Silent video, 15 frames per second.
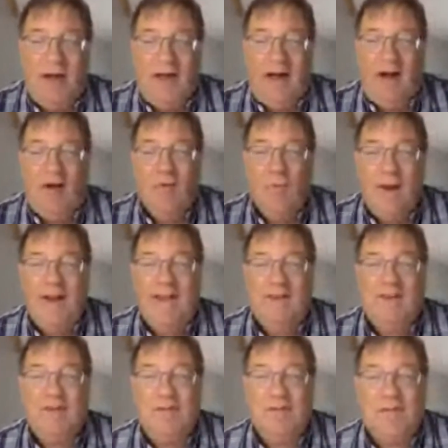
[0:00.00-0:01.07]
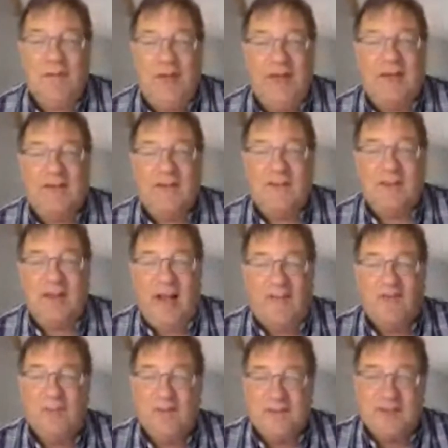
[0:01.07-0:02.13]
you know, how ready do you
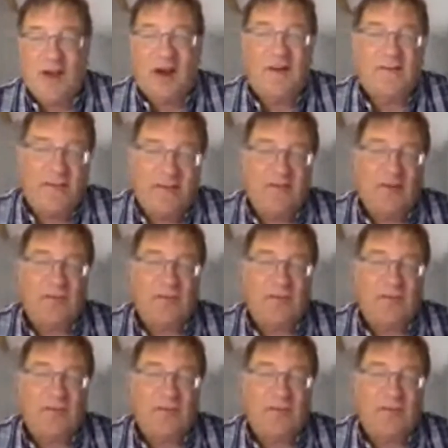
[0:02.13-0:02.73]
think the governments are,